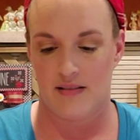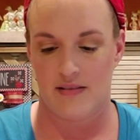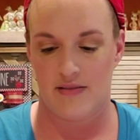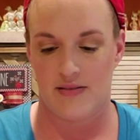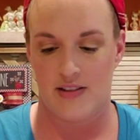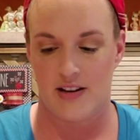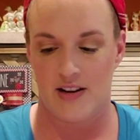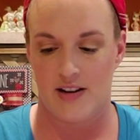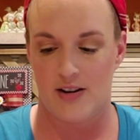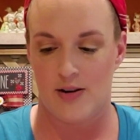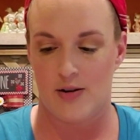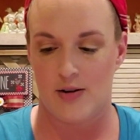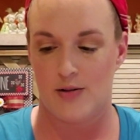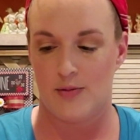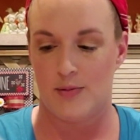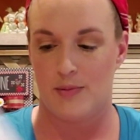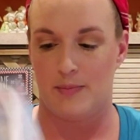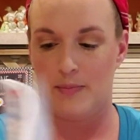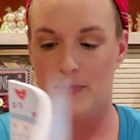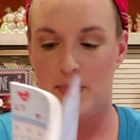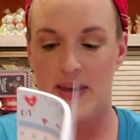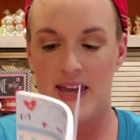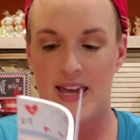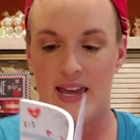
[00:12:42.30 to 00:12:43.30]
They're
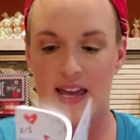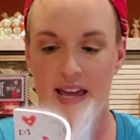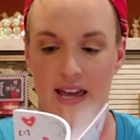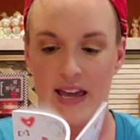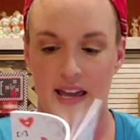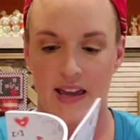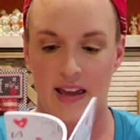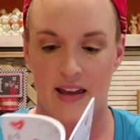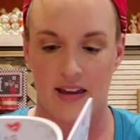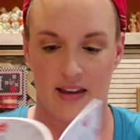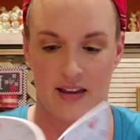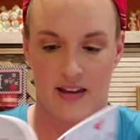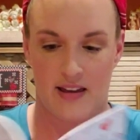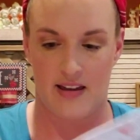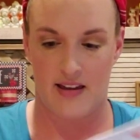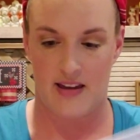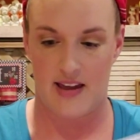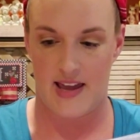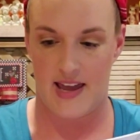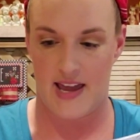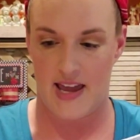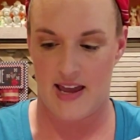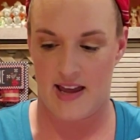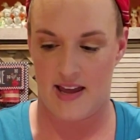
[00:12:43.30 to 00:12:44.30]
big,
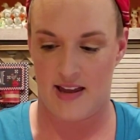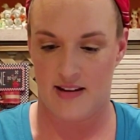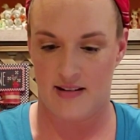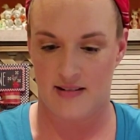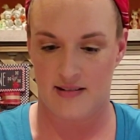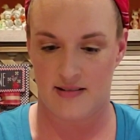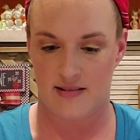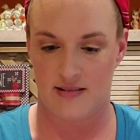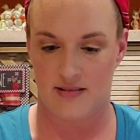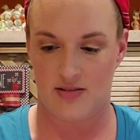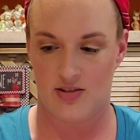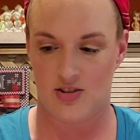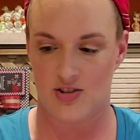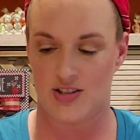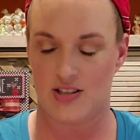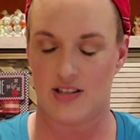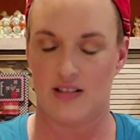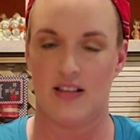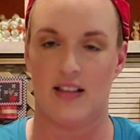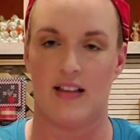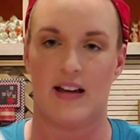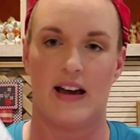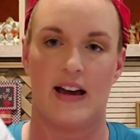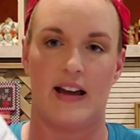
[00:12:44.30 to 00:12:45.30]
and there's a
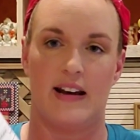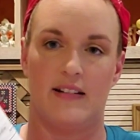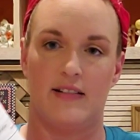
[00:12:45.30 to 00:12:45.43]
lot